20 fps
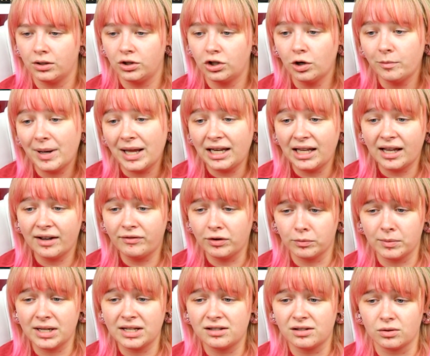Nobody ever
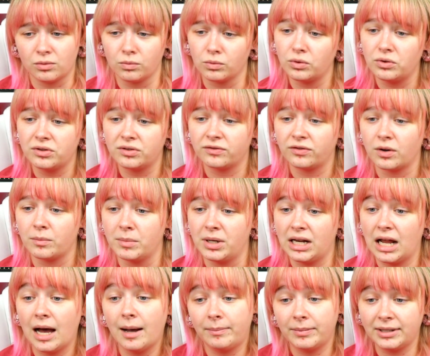reads the rules for
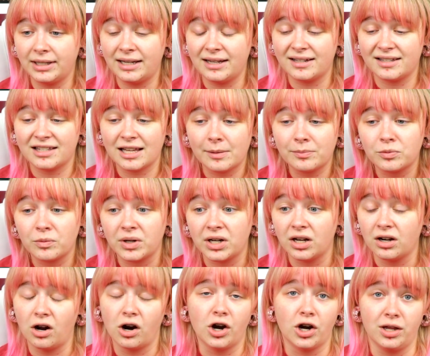Monopoly except when
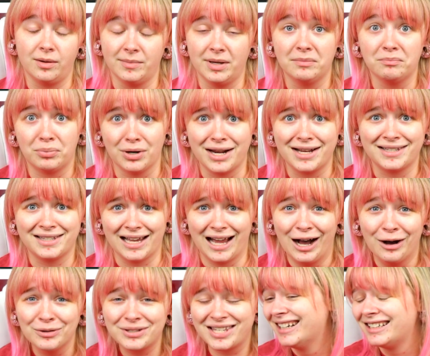an argument breaks
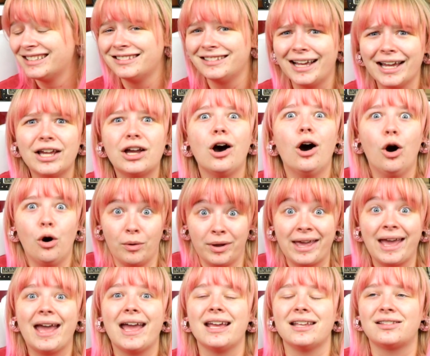out. Like,
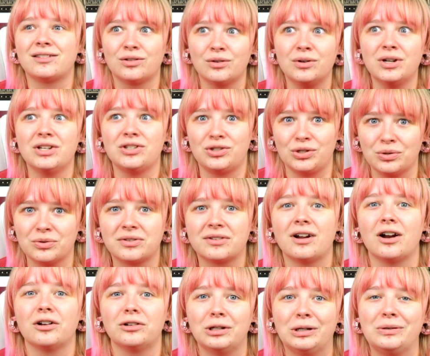okay, soon as you
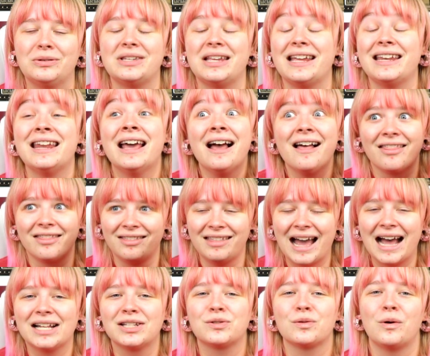start losing,
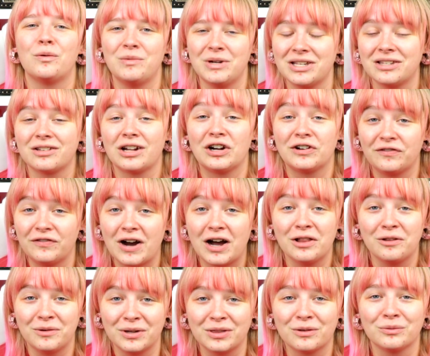that's when we start
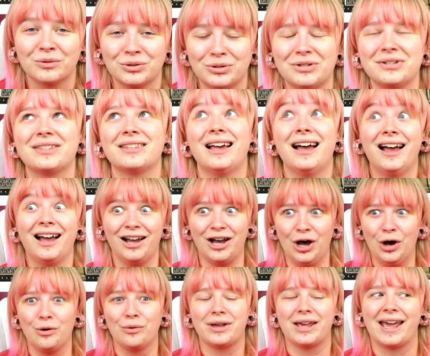following the rules.
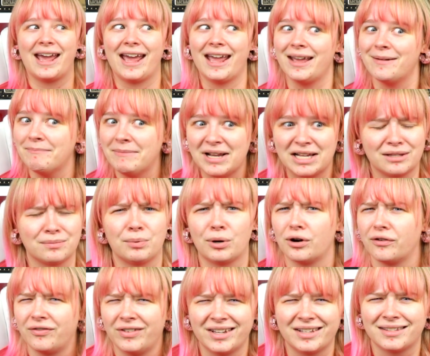Okay, makes
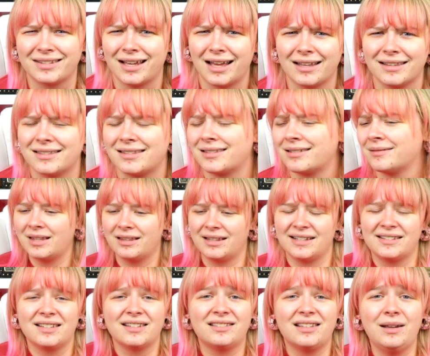perfect sense.
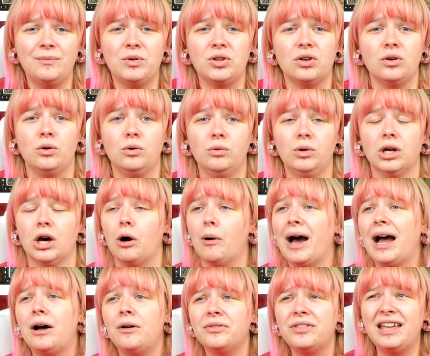That's the same with Uno.
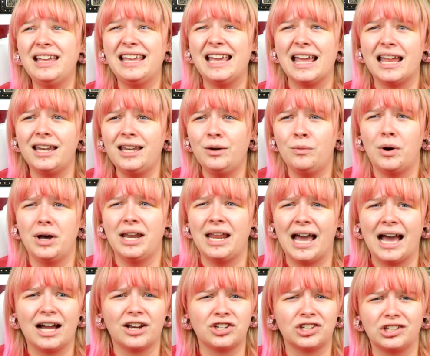I don't think anyone
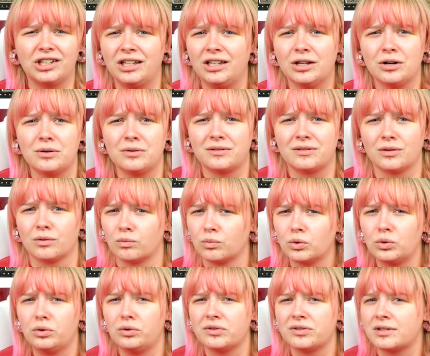actually knows the
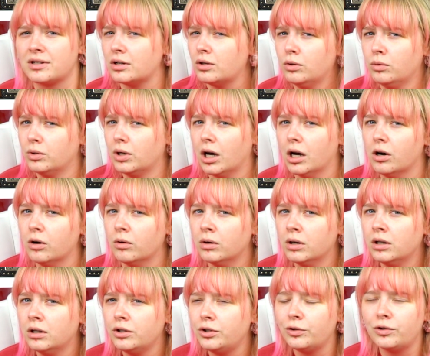rules to Uno.
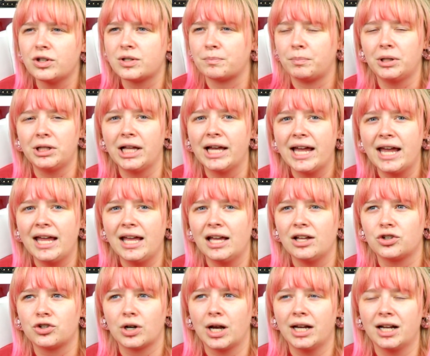You just play
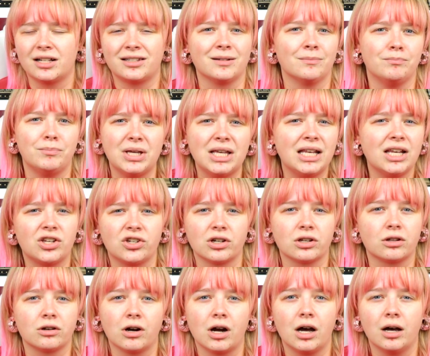and try not to beat each
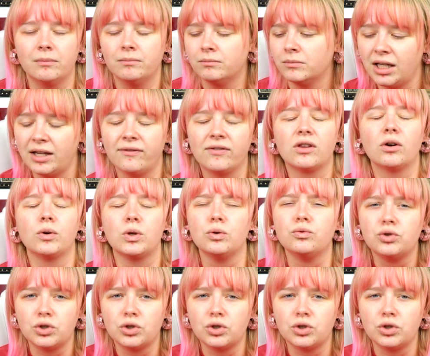other up, even though you